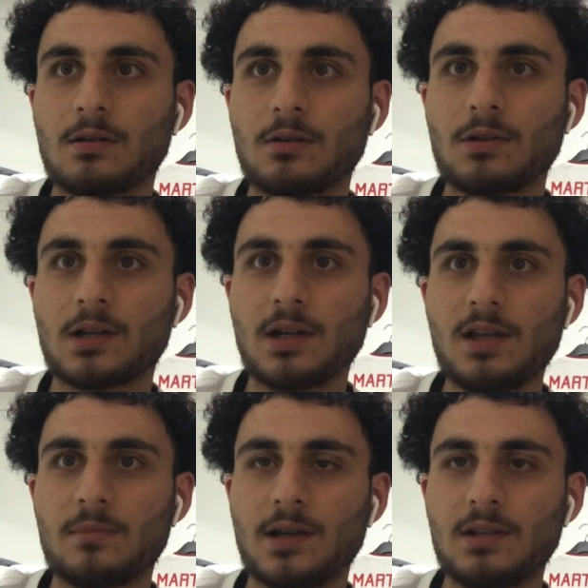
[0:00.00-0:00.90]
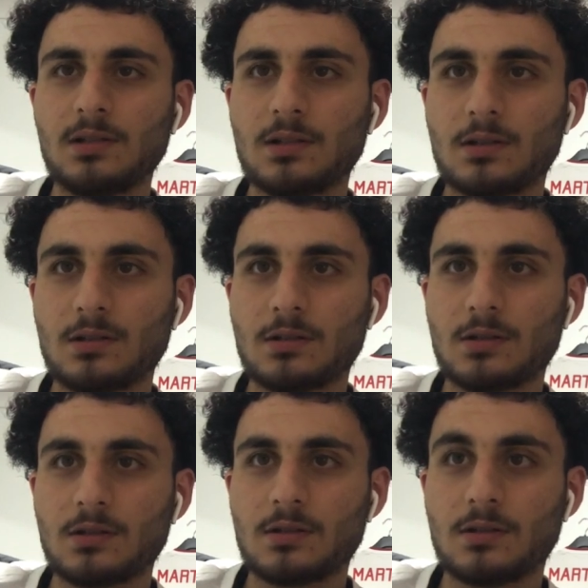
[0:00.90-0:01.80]
Okay, man.
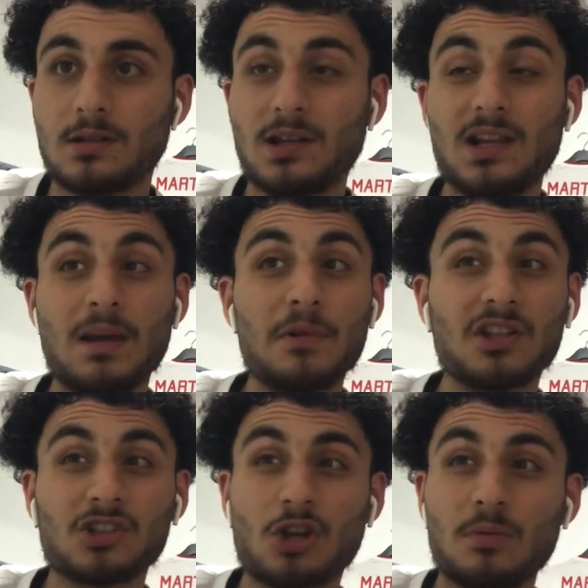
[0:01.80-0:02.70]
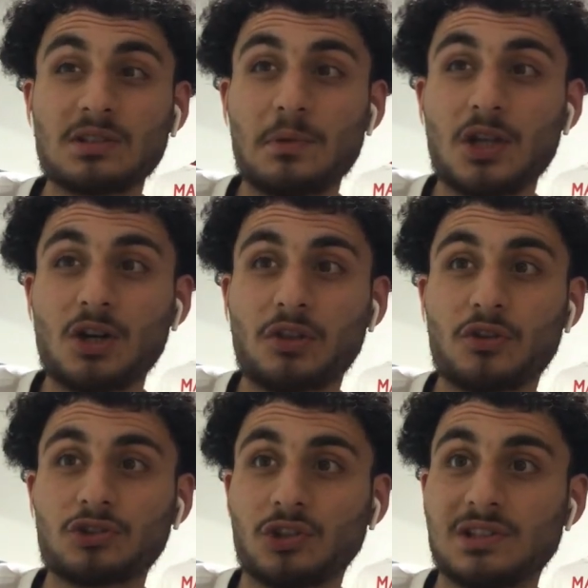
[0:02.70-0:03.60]
Yeah, let me know in the comments below your
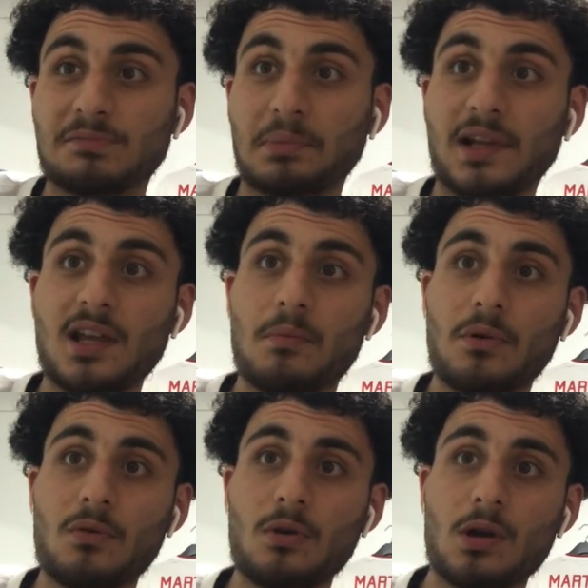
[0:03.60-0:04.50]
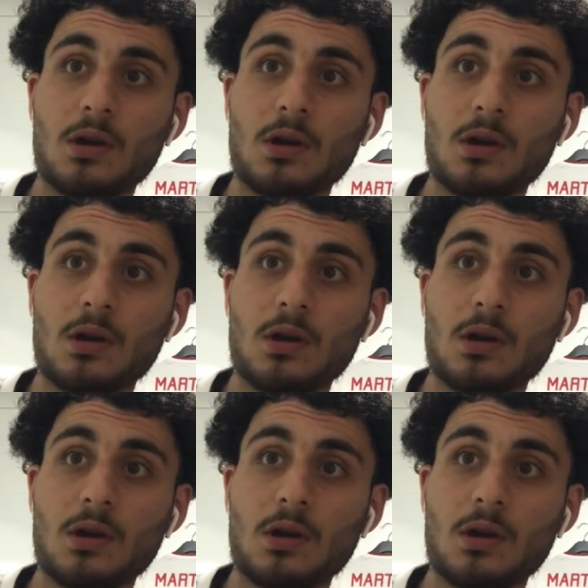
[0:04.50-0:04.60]
thoughts on this player, bro.